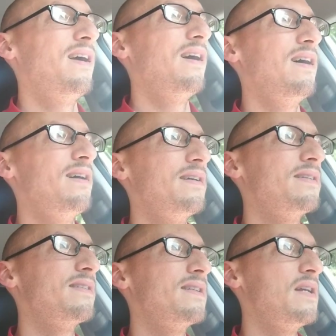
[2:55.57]
uh,
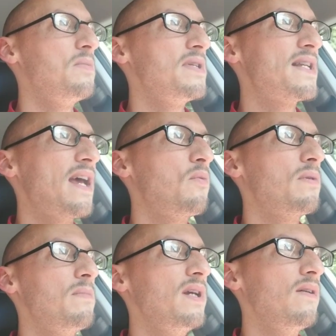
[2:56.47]
they'd be staying
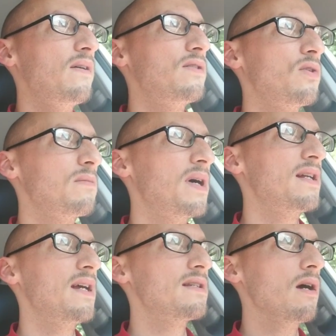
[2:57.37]
with me during my
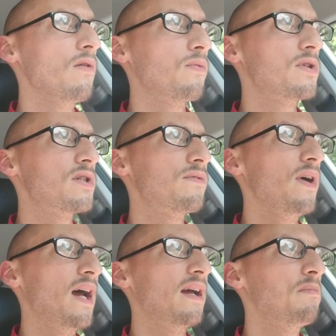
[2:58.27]
days off, which is fine,